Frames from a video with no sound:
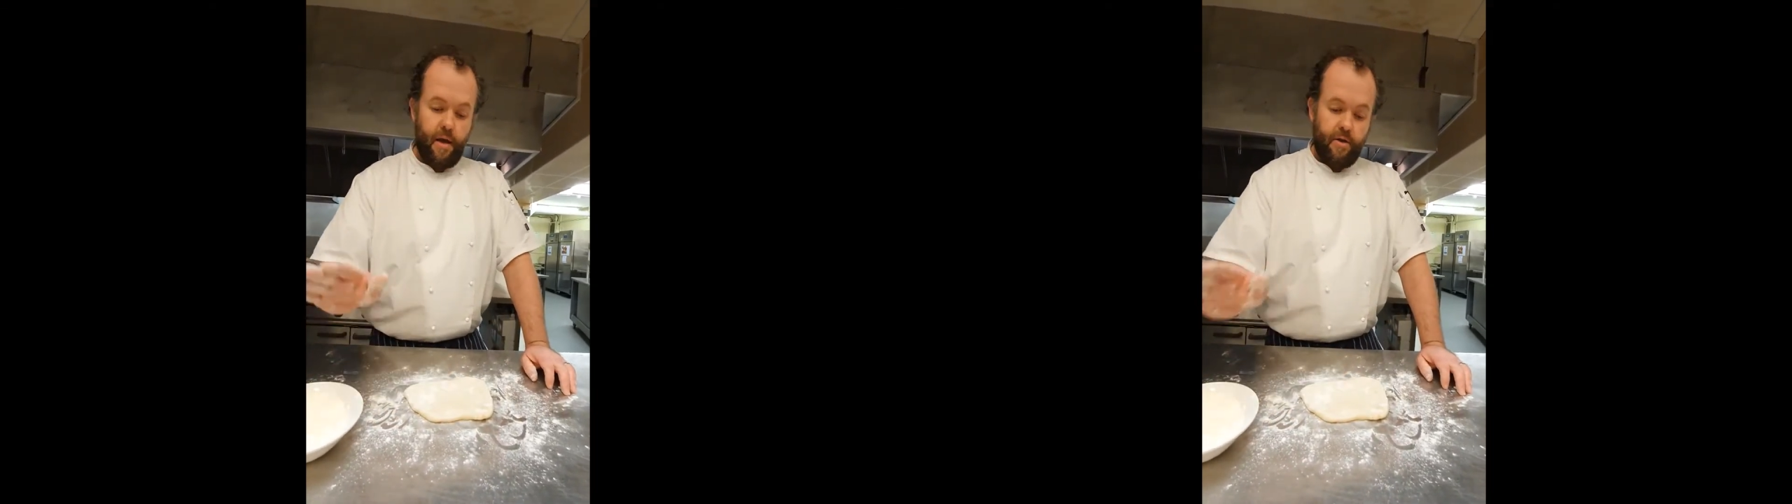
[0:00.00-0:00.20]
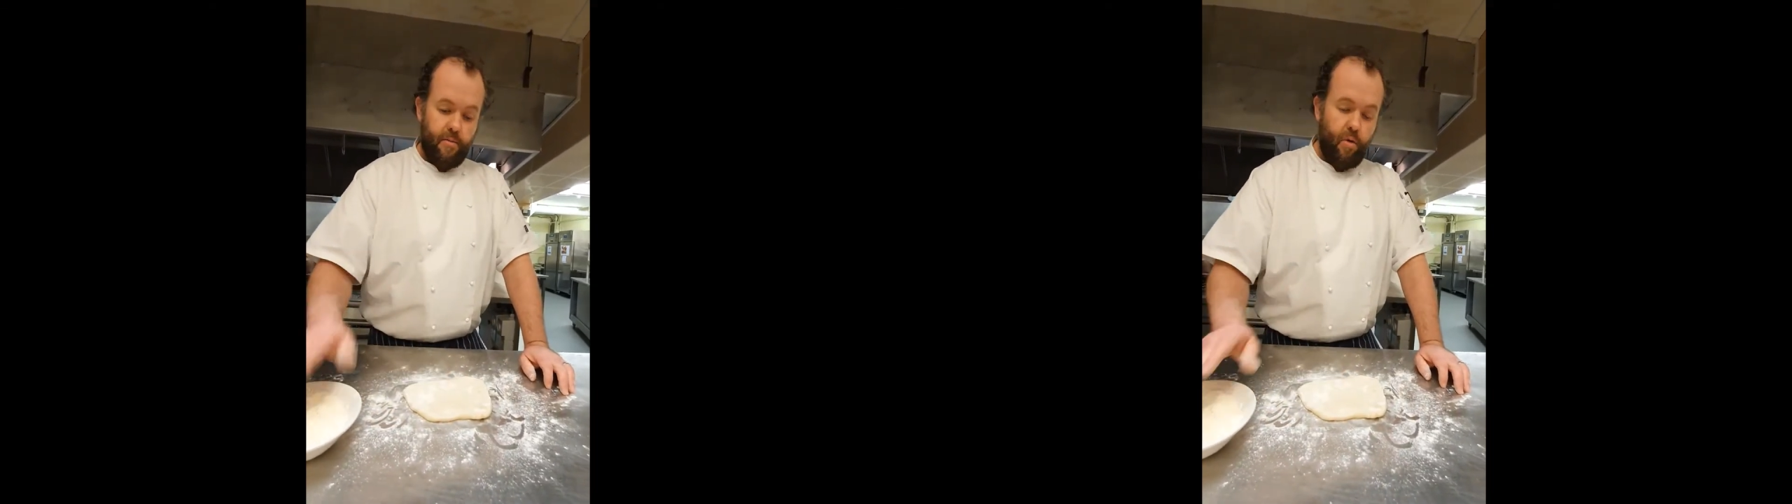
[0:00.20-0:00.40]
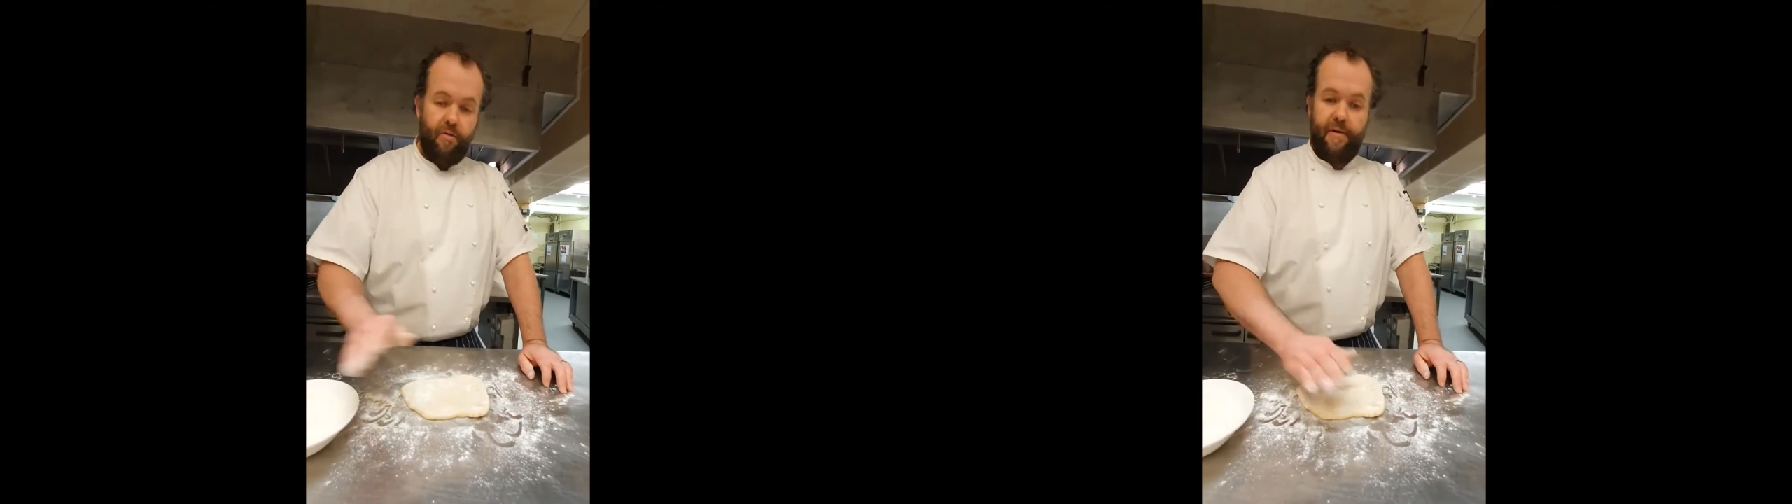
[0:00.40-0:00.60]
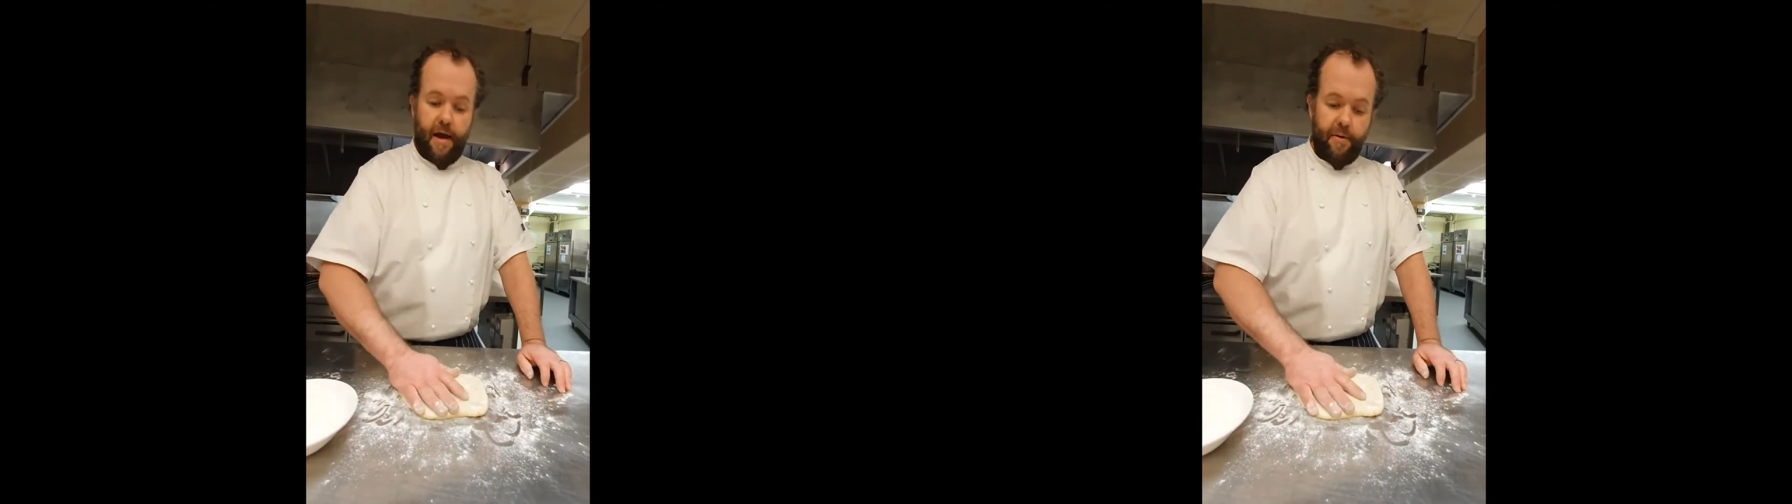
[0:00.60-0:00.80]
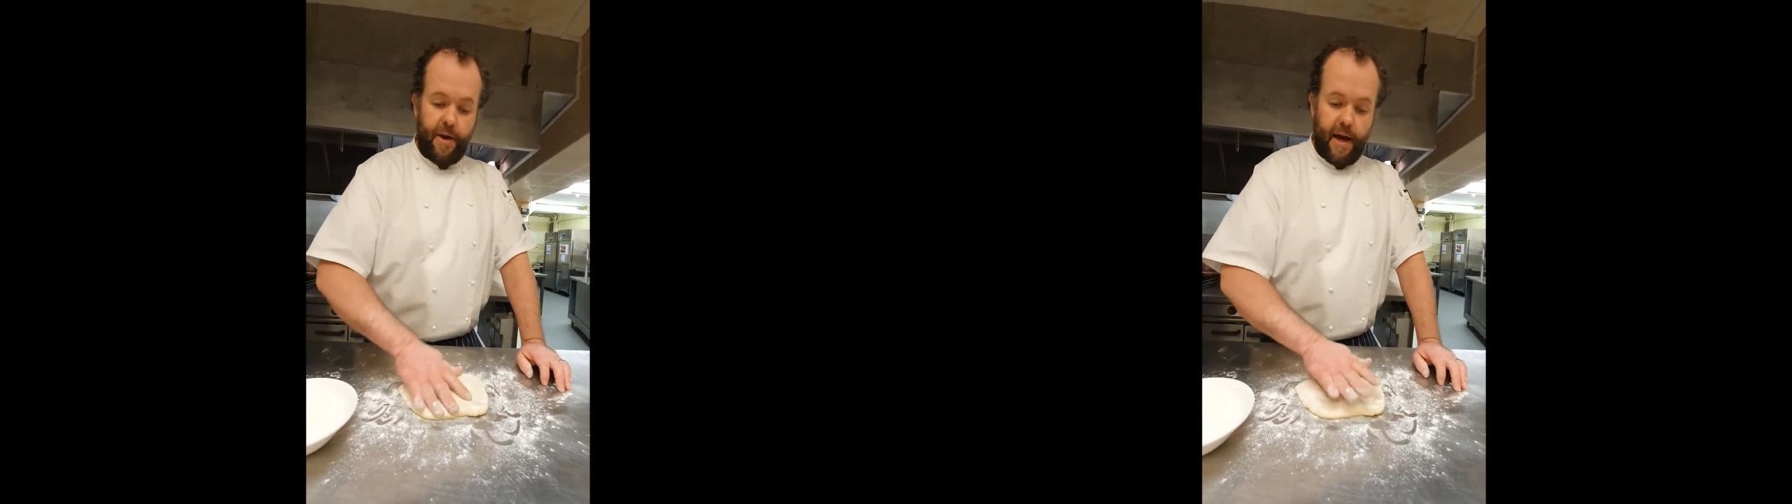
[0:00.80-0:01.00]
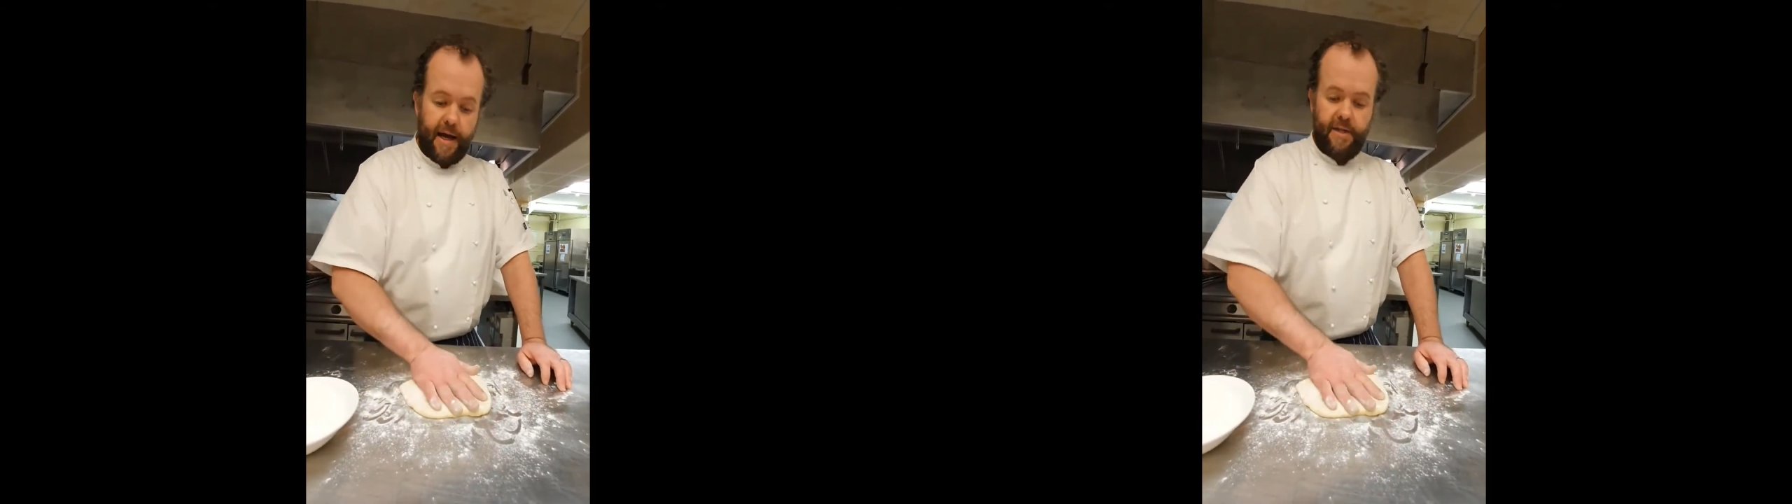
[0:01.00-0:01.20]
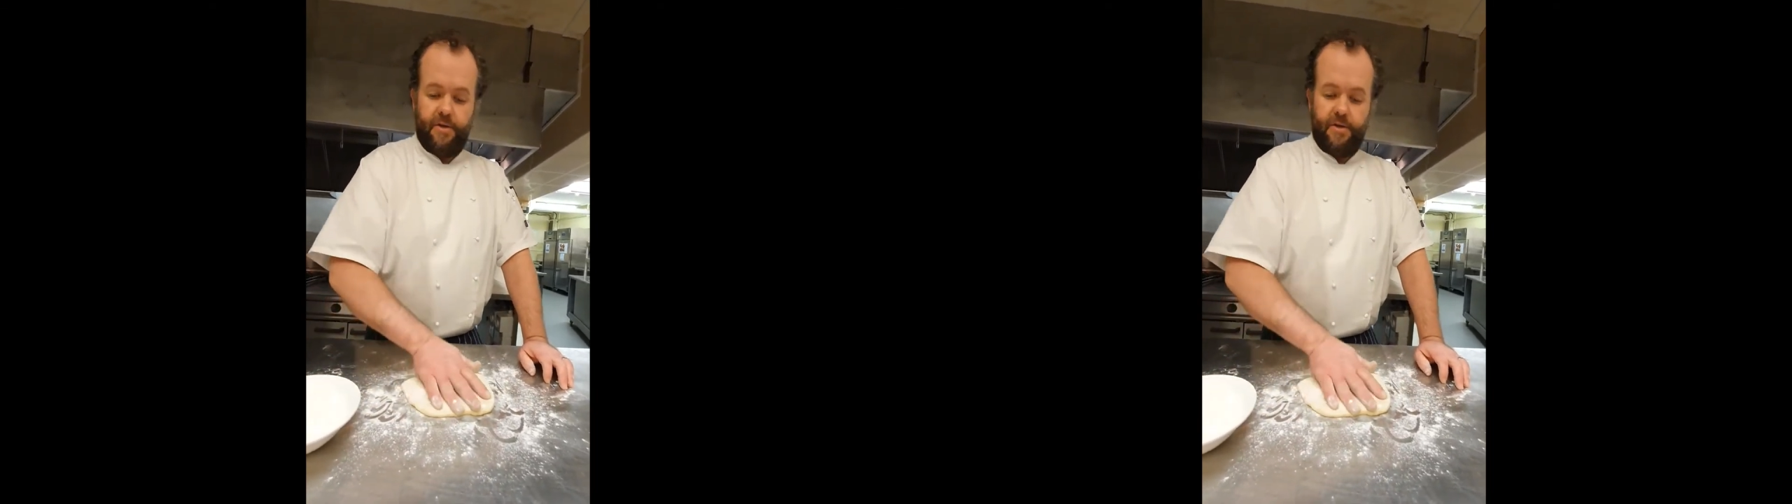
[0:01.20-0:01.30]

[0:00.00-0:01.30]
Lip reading: The more flour you add,